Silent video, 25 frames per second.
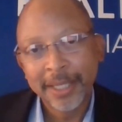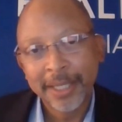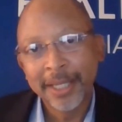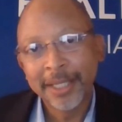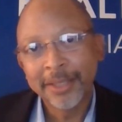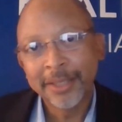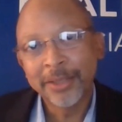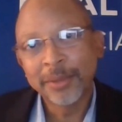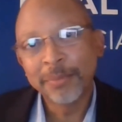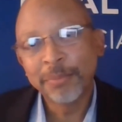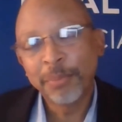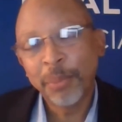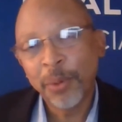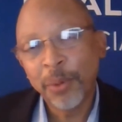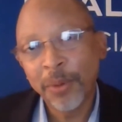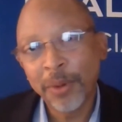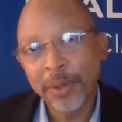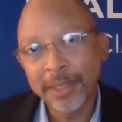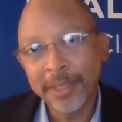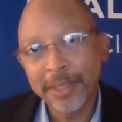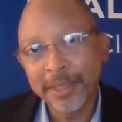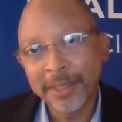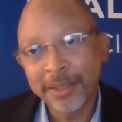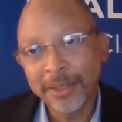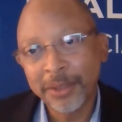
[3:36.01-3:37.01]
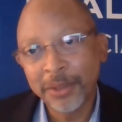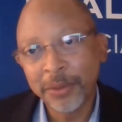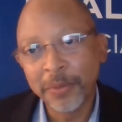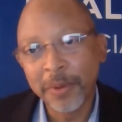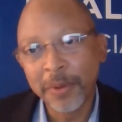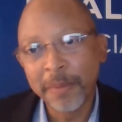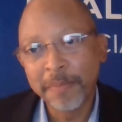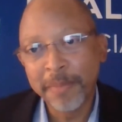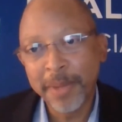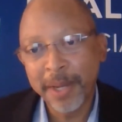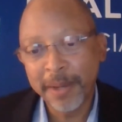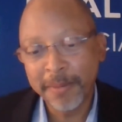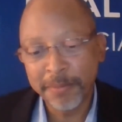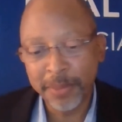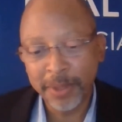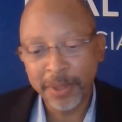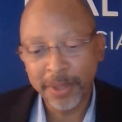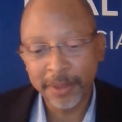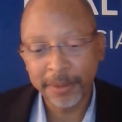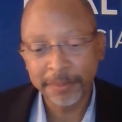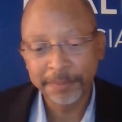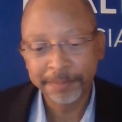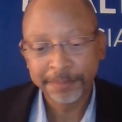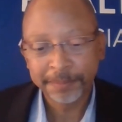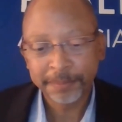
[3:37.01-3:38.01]
It's important to
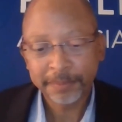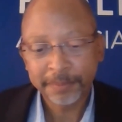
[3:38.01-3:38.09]
remember